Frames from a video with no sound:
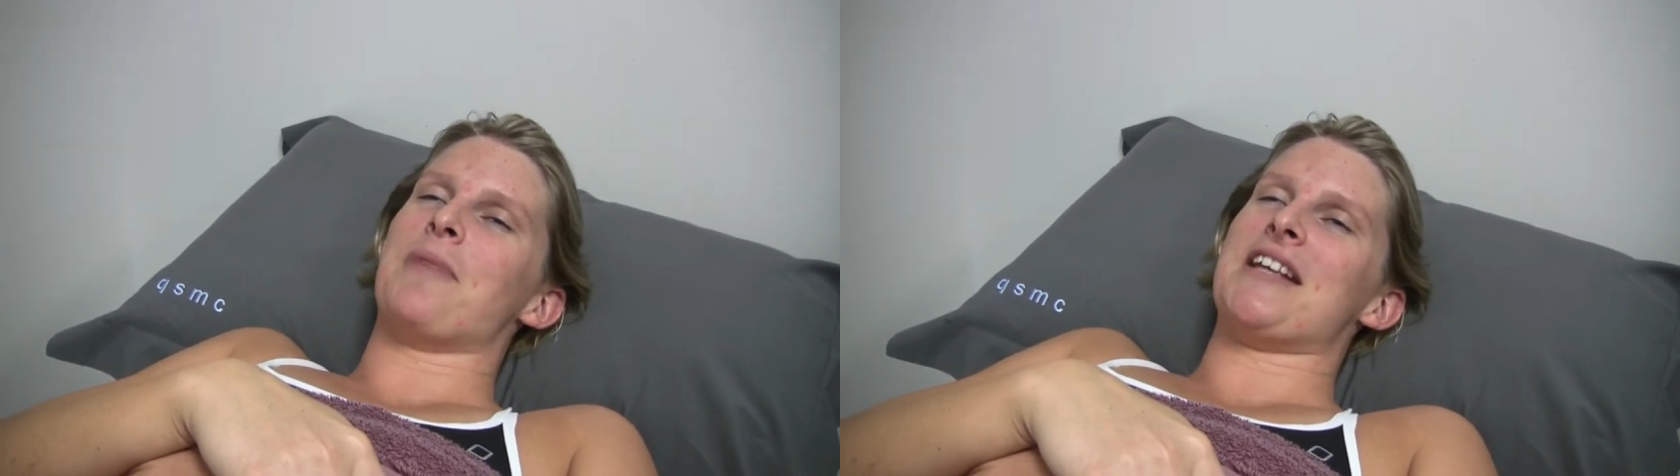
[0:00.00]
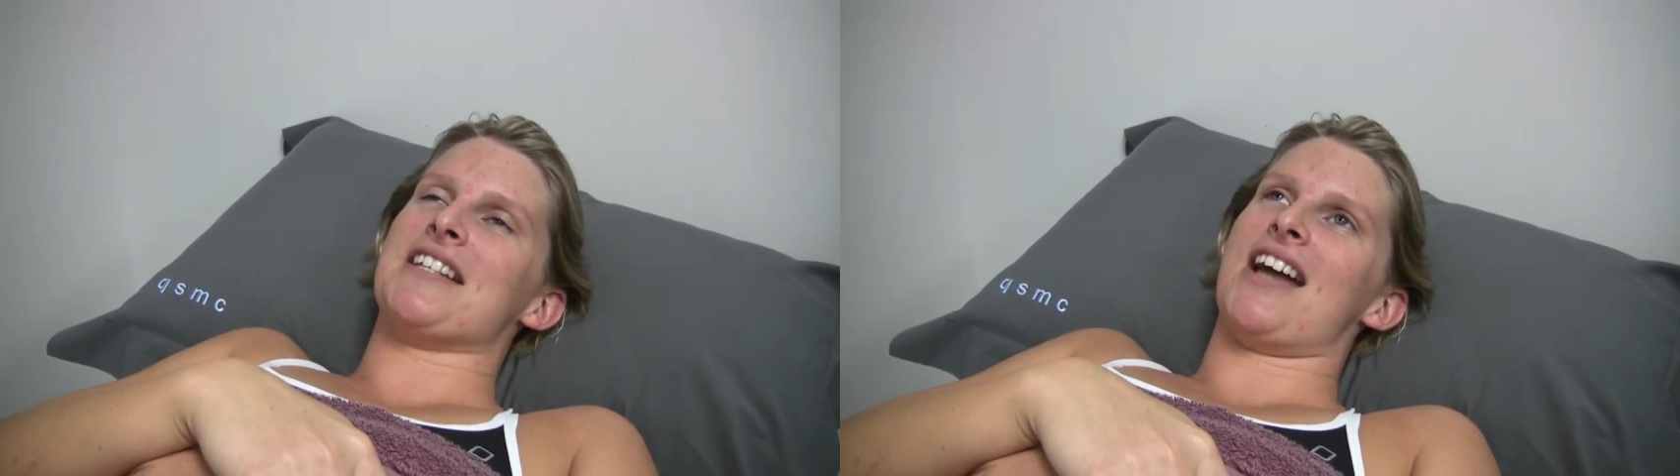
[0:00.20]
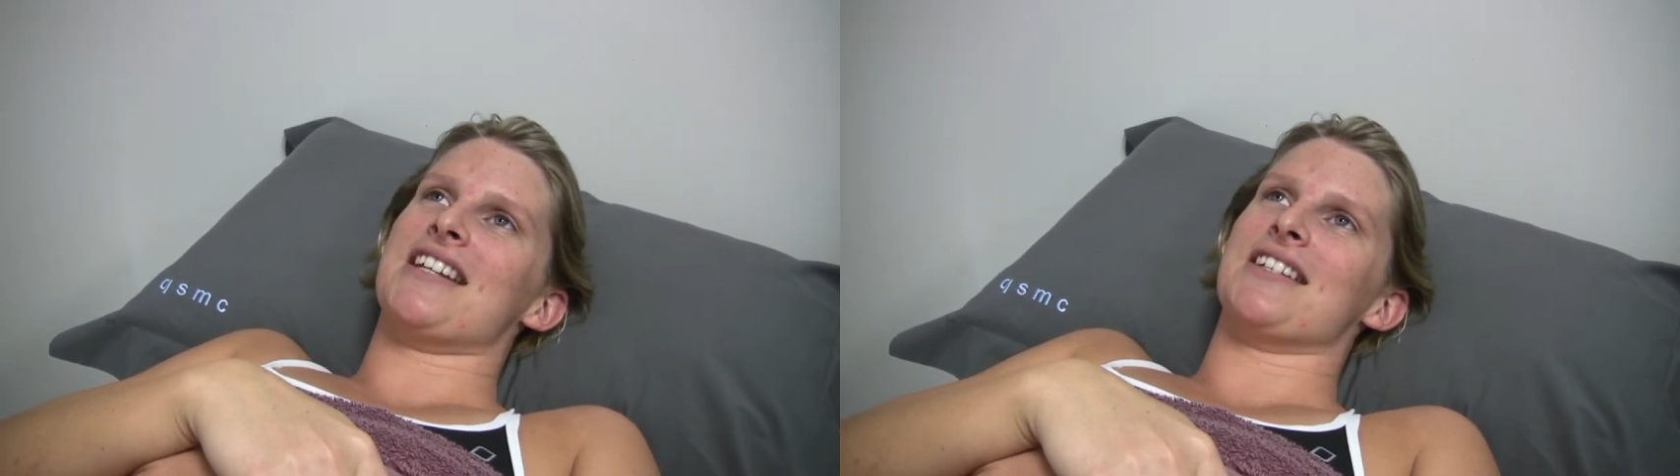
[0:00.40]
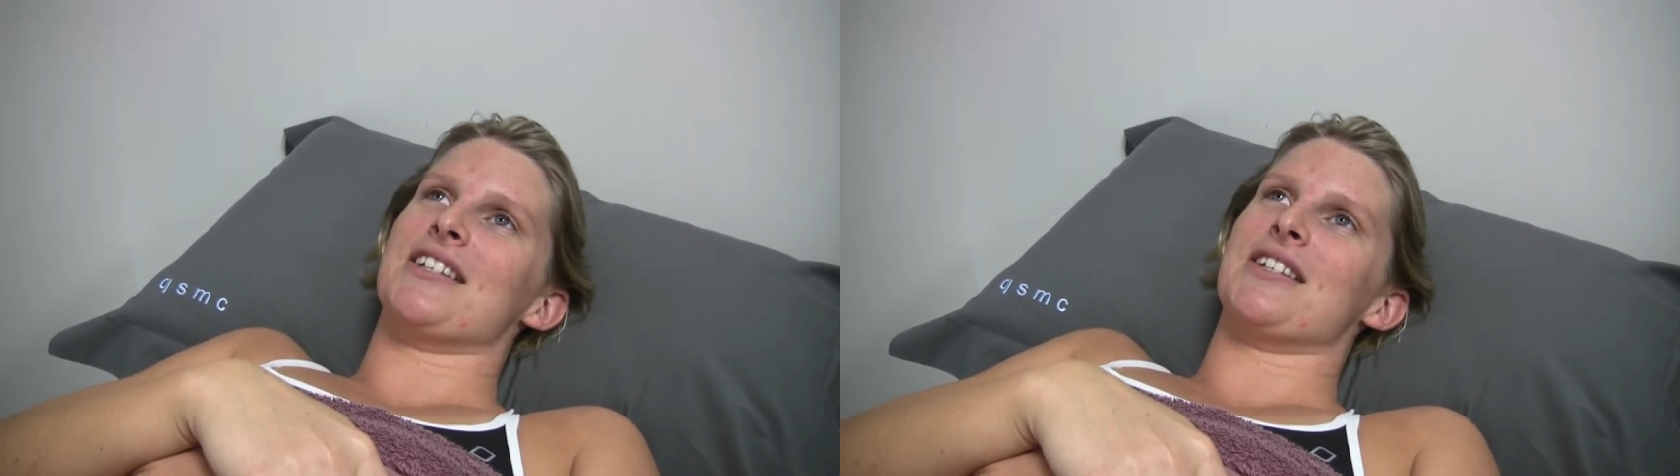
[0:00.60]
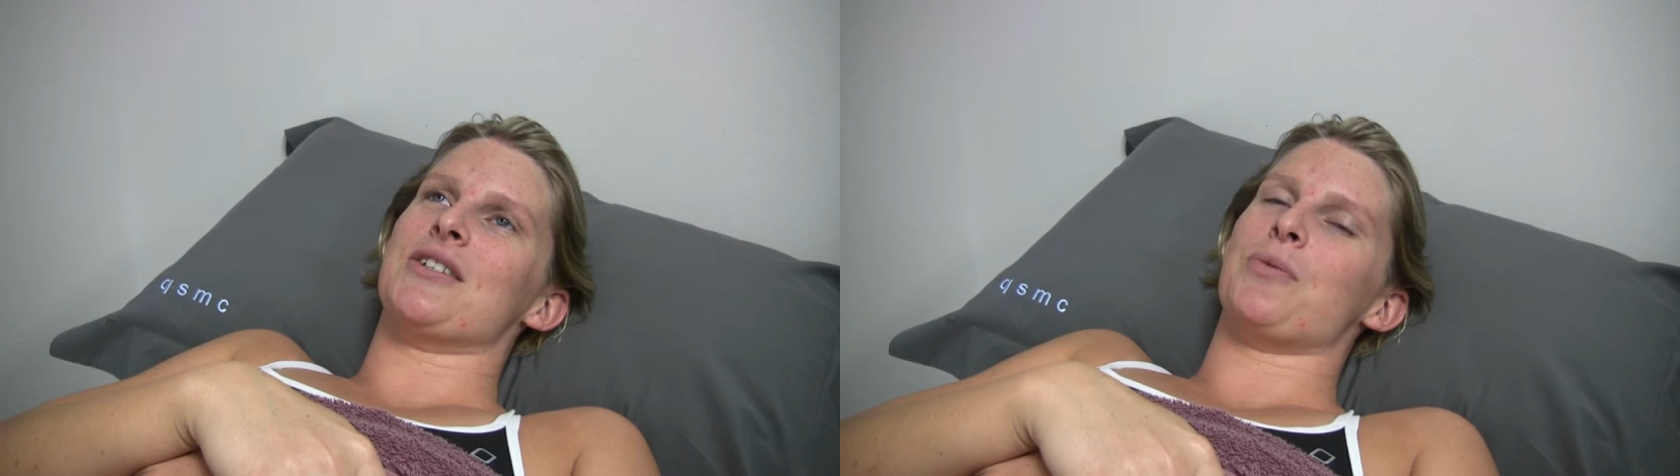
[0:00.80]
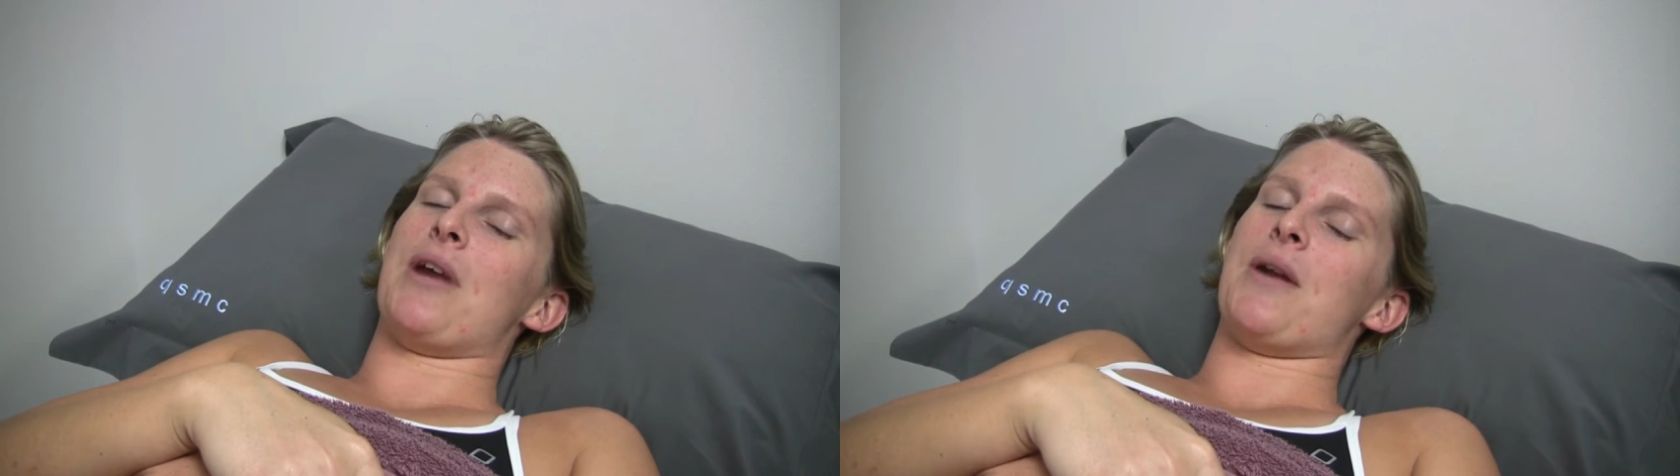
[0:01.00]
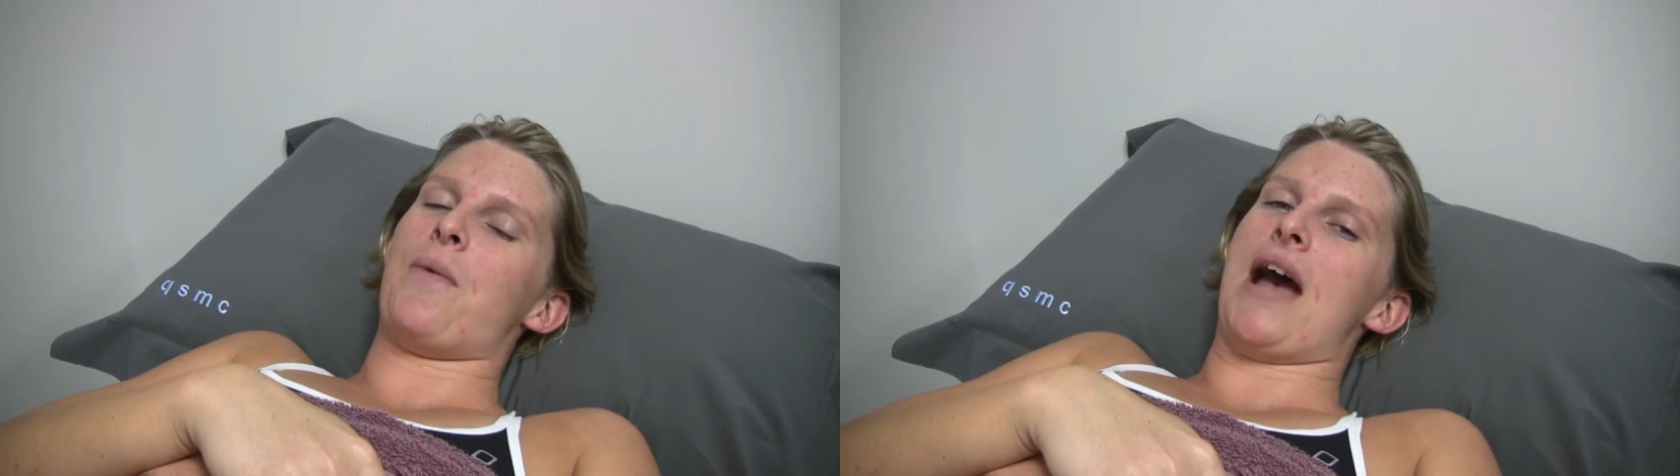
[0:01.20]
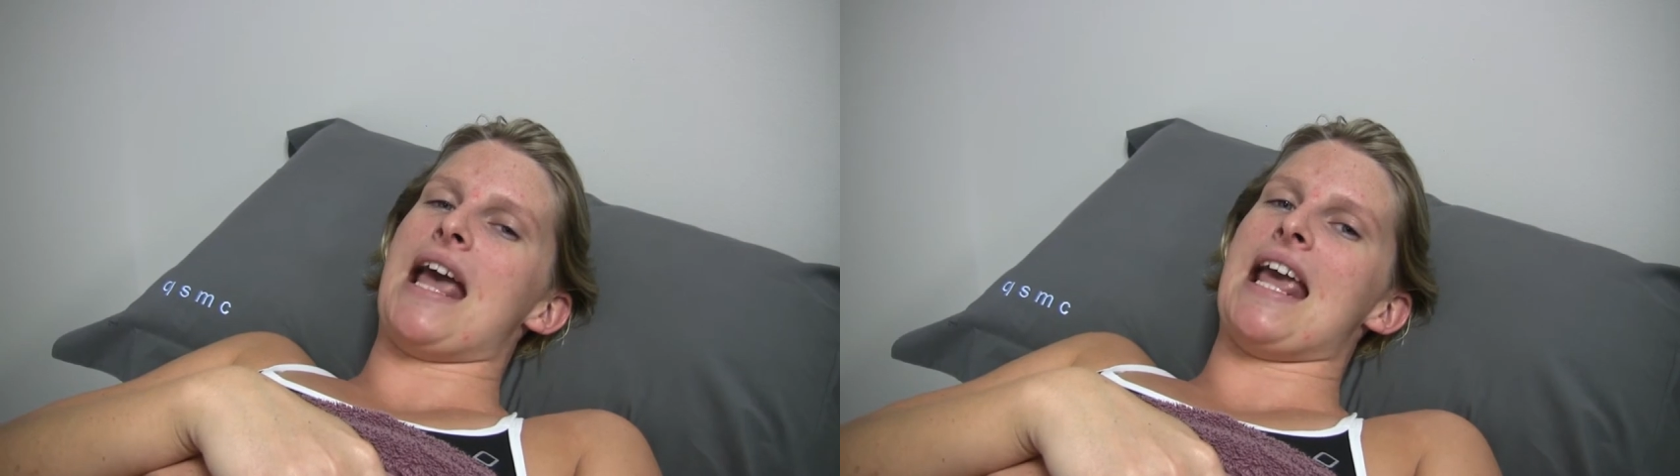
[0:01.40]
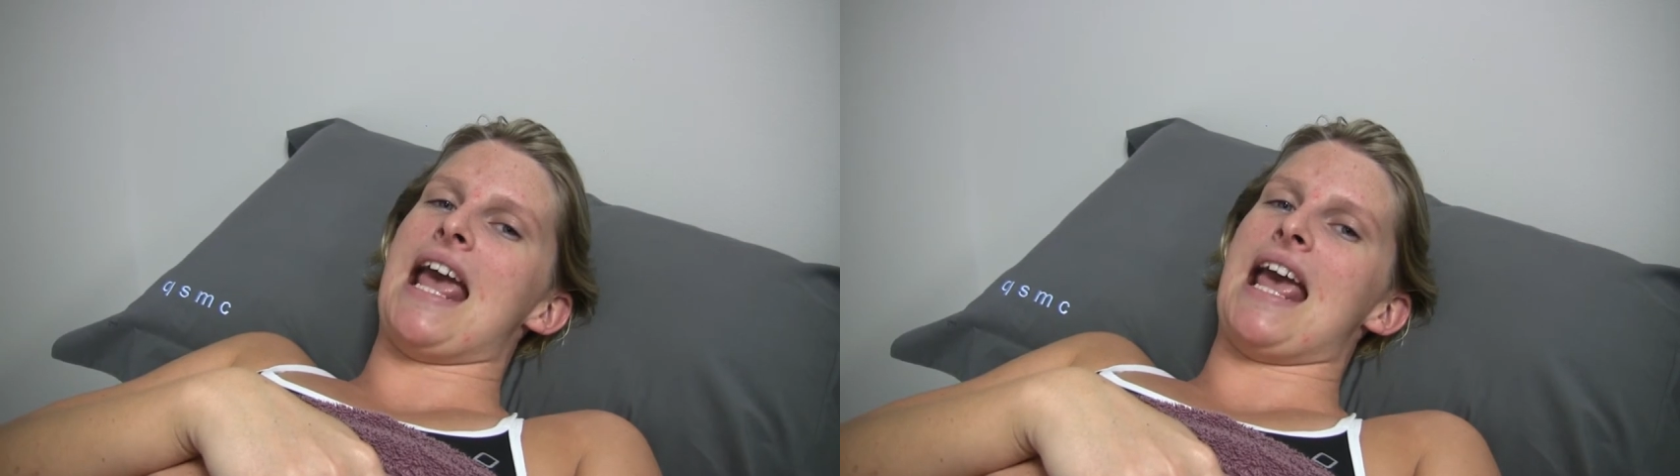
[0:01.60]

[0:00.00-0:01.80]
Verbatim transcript: All my sinuses went away,